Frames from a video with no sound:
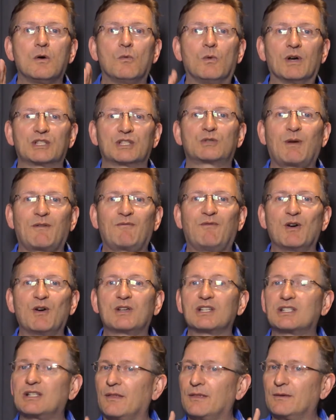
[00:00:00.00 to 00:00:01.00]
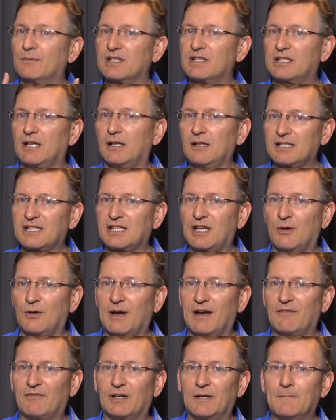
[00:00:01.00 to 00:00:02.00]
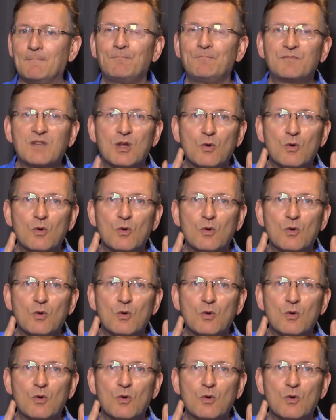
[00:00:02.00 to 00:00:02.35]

Once we focus on the results, however,